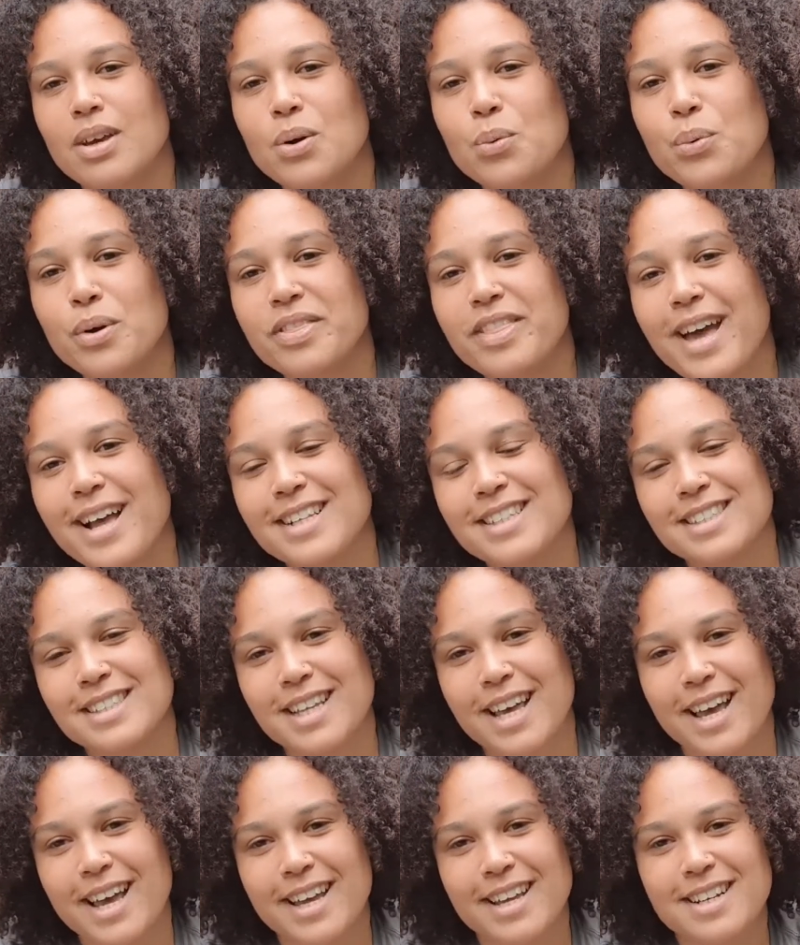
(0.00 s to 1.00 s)
With that
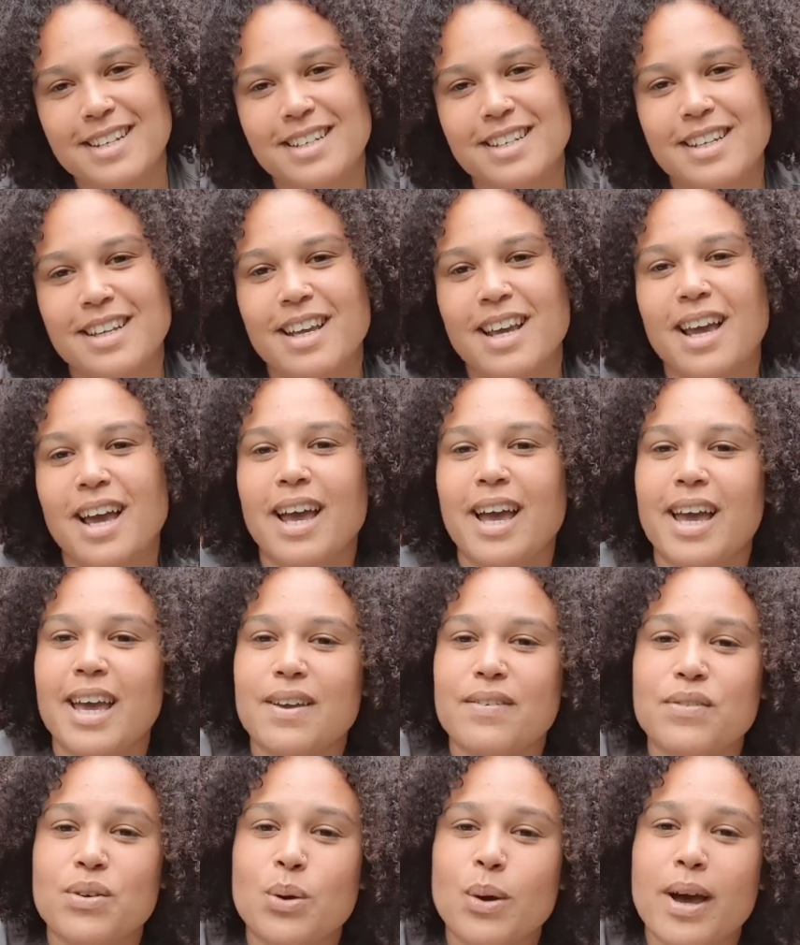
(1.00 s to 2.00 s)
said,
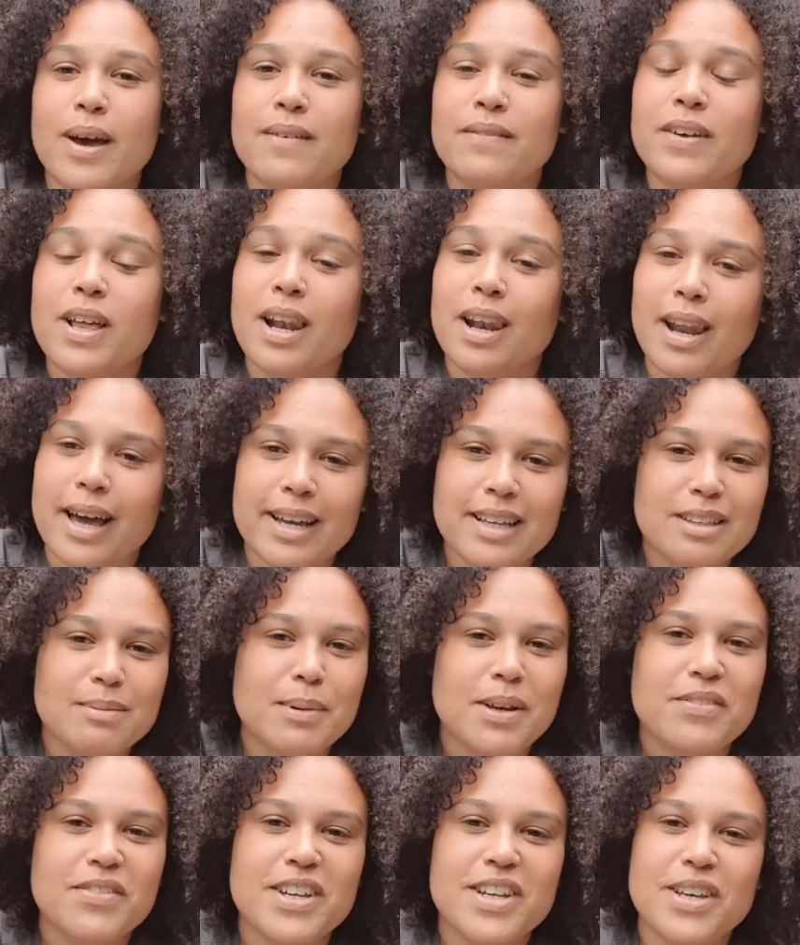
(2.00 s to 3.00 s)
if you have liked
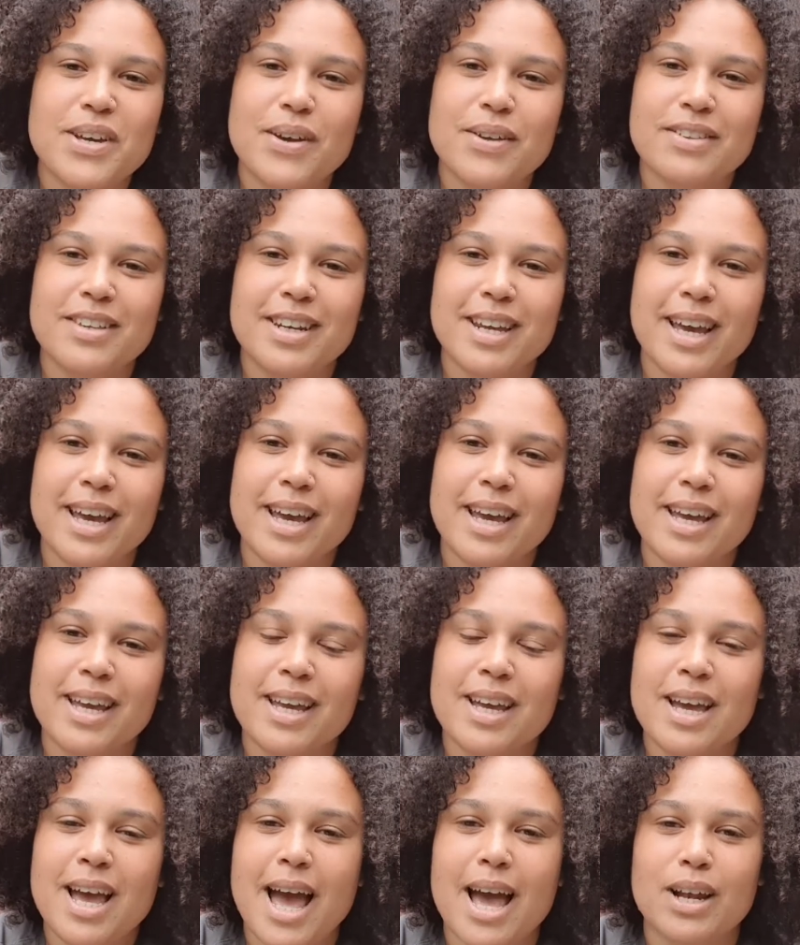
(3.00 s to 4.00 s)
my video
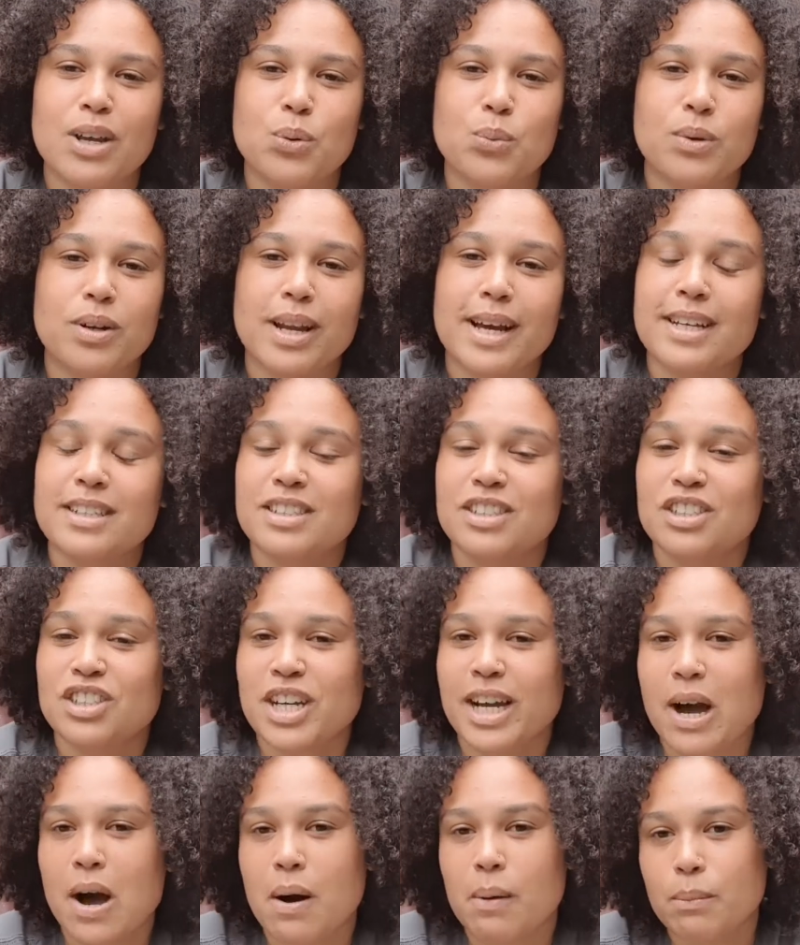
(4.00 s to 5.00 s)
today and you would like to
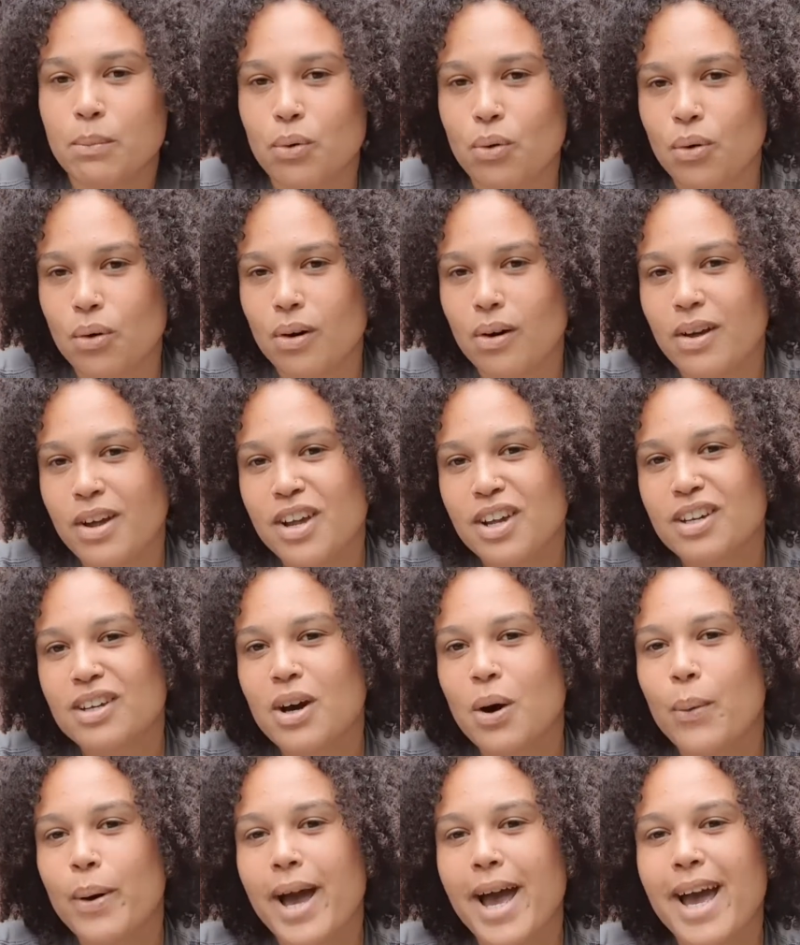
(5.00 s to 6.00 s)
check out more,
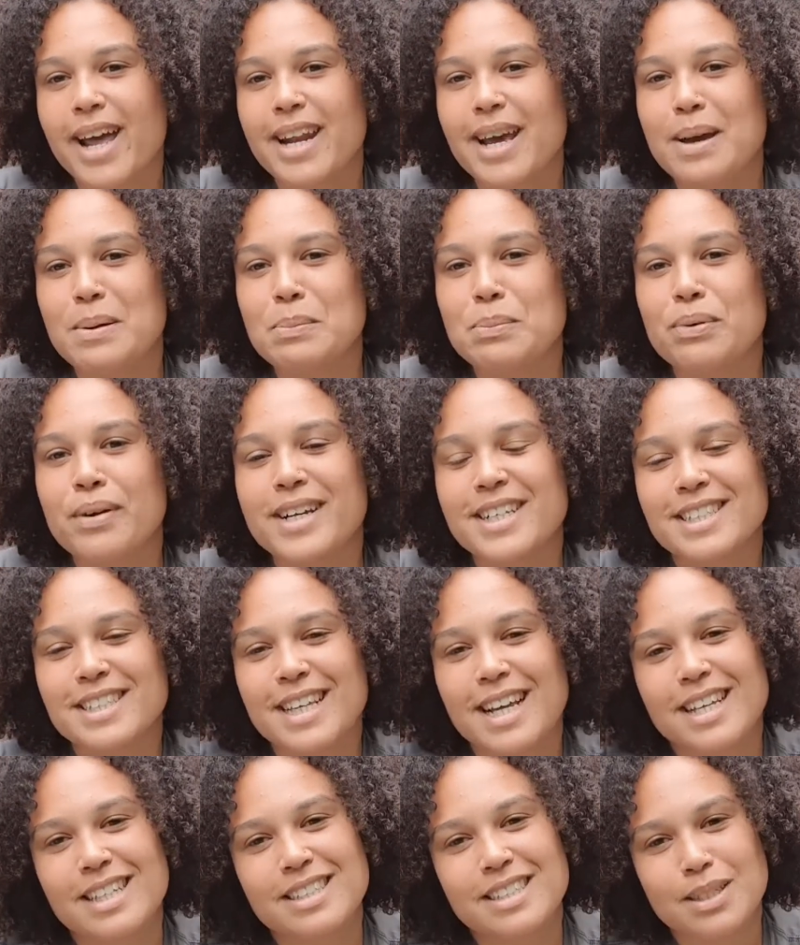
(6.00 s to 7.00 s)
go ahead and press
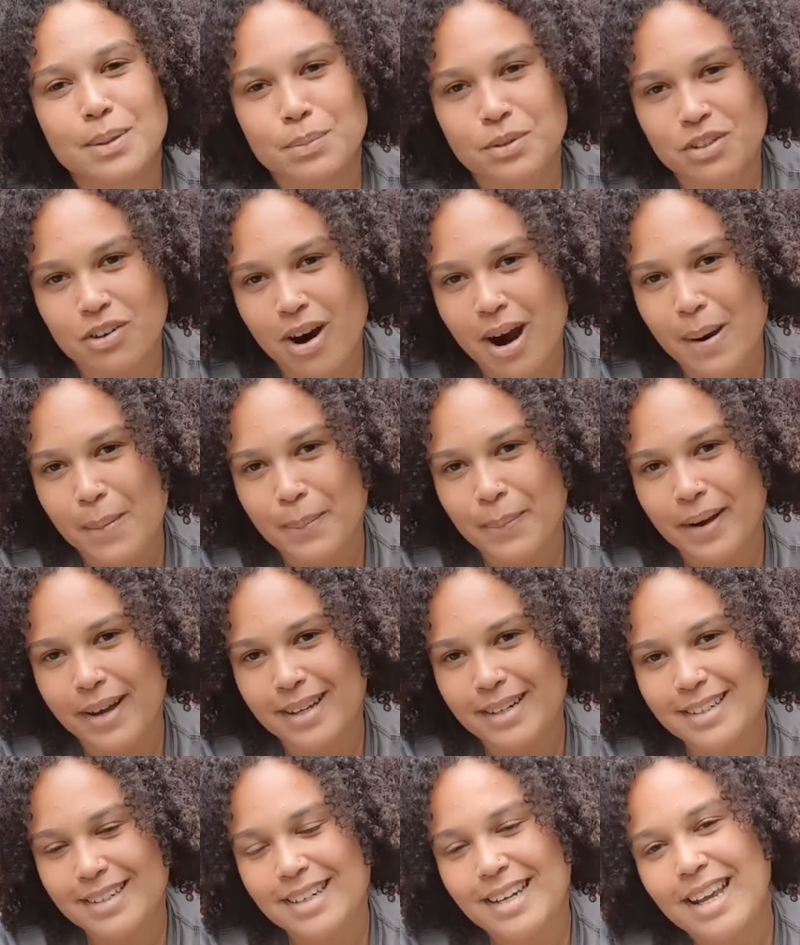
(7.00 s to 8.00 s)
that subscribe
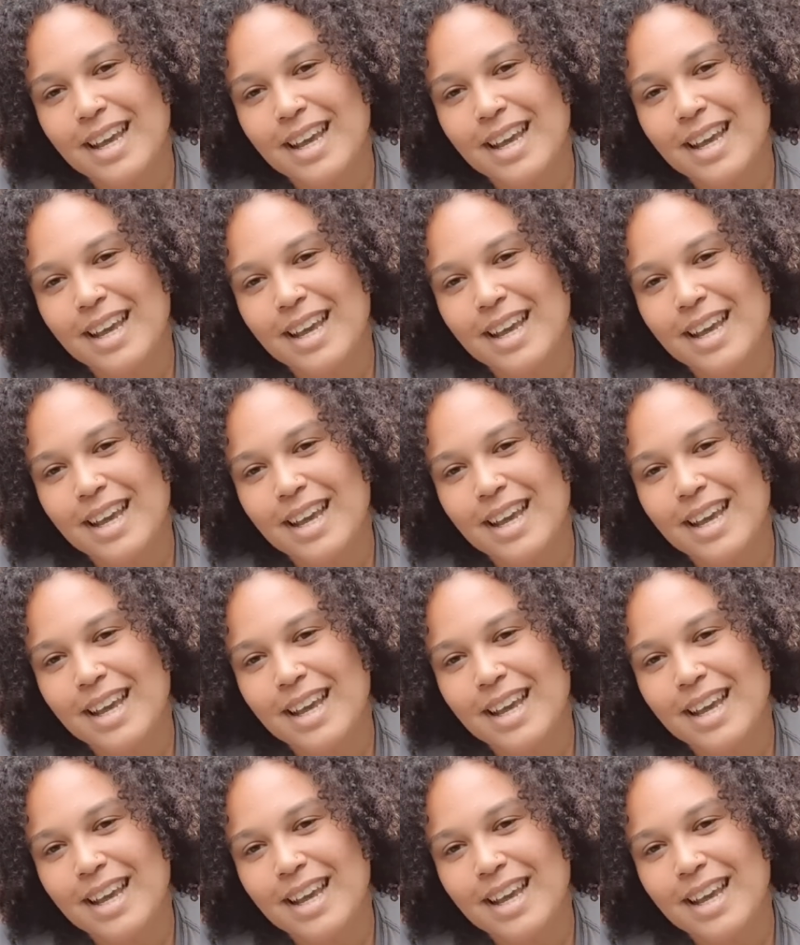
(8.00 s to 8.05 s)
button.